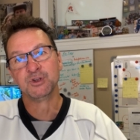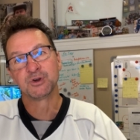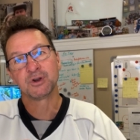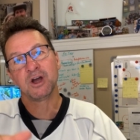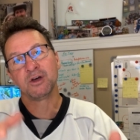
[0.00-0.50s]

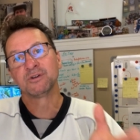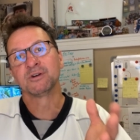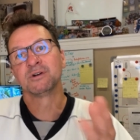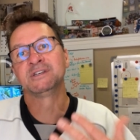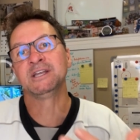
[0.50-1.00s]
your
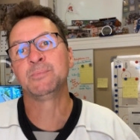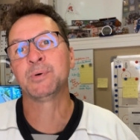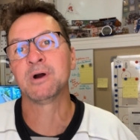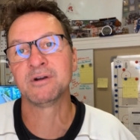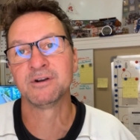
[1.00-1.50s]
other D
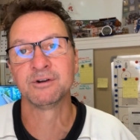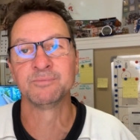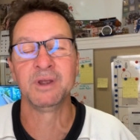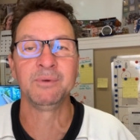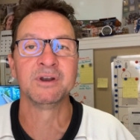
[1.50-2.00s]
partner
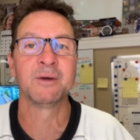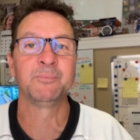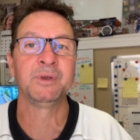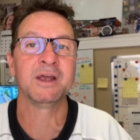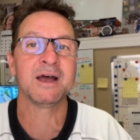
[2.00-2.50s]
maybe
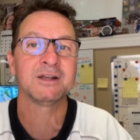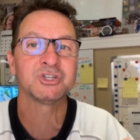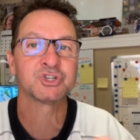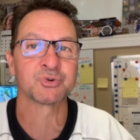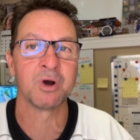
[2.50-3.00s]
not be
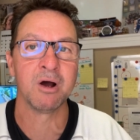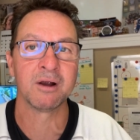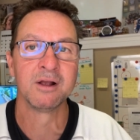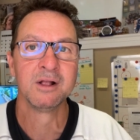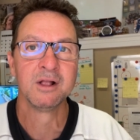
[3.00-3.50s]
as strong.
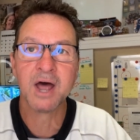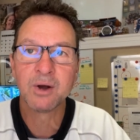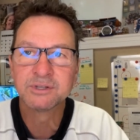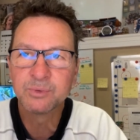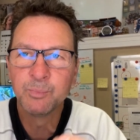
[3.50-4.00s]

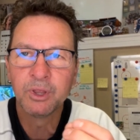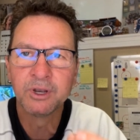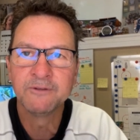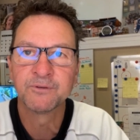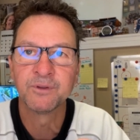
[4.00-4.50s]
Now it's mm-hmm.
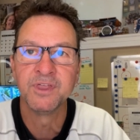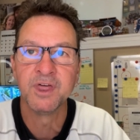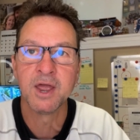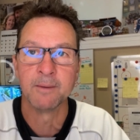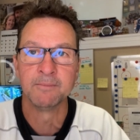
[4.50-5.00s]
about for
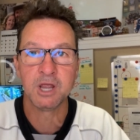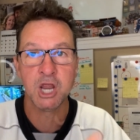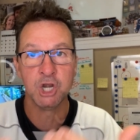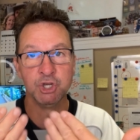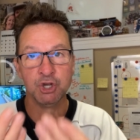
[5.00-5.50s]
them
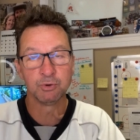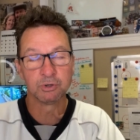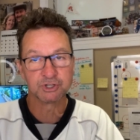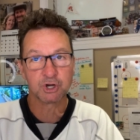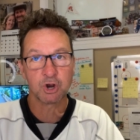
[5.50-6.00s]
and you
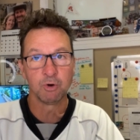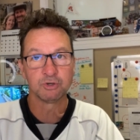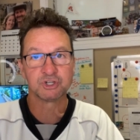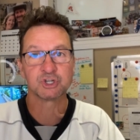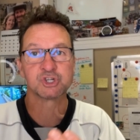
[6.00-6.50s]
as a
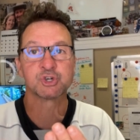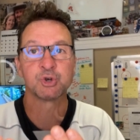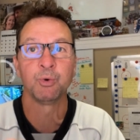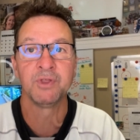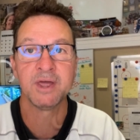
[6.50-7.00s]
coach to
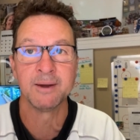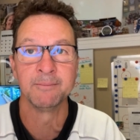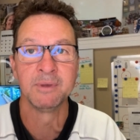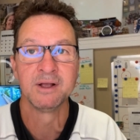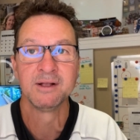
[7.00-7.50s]
show
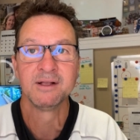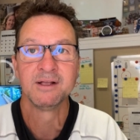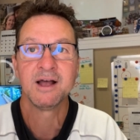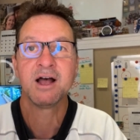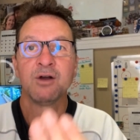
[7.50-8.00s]
them
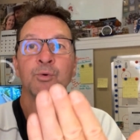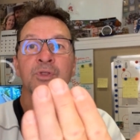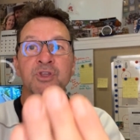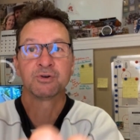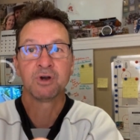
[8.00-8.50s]

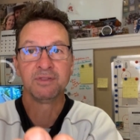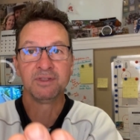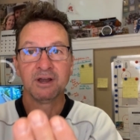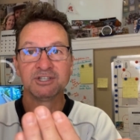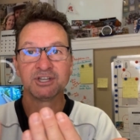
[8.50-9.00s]
when they're on
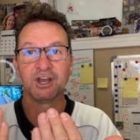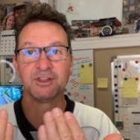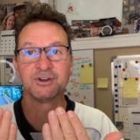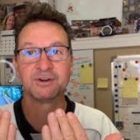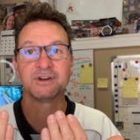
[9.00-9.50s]
the ice
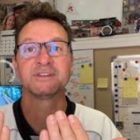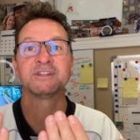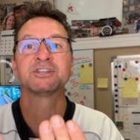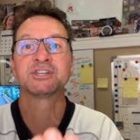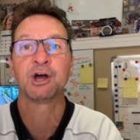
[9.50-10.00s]
together,
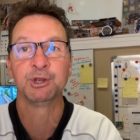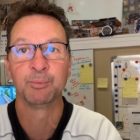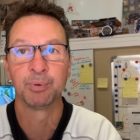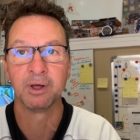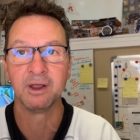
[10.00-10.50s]
this is how you
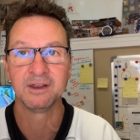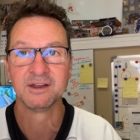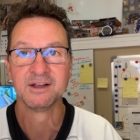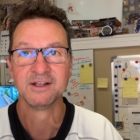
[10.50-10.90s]
play.